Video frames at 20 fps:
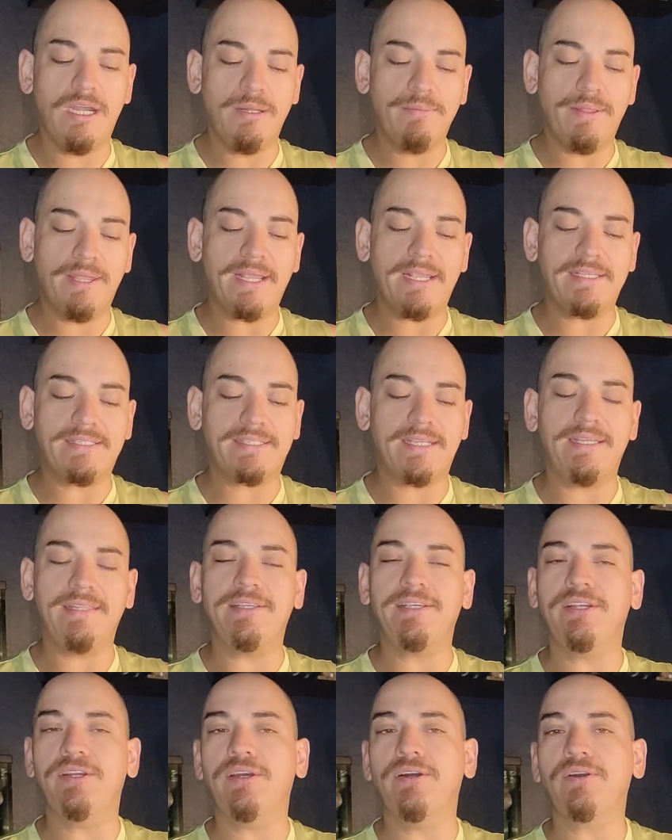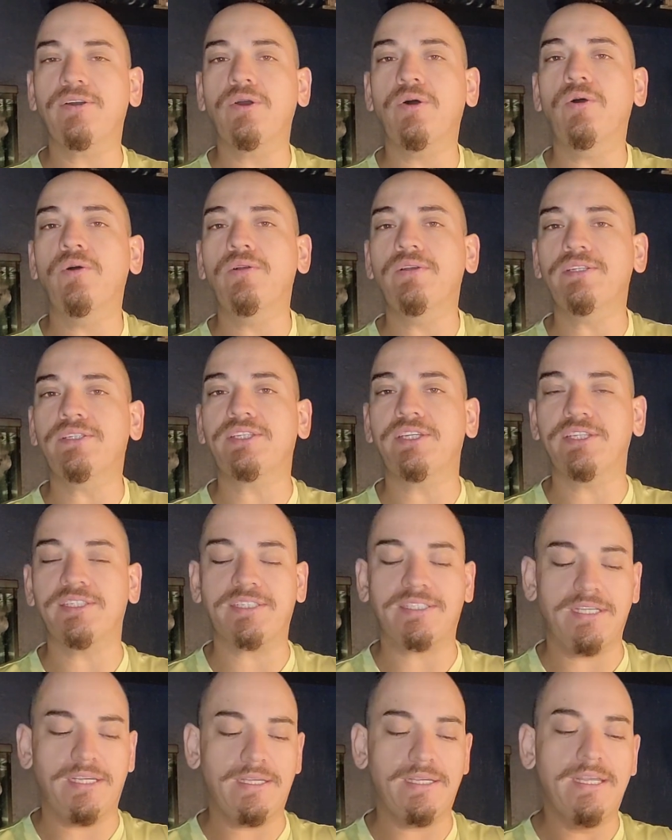Like I said, you know, goal is
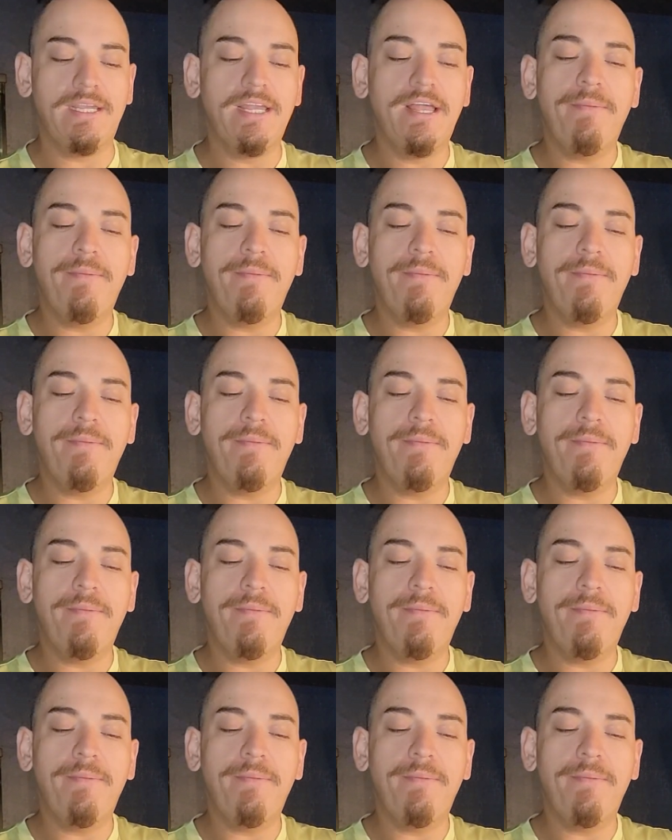just to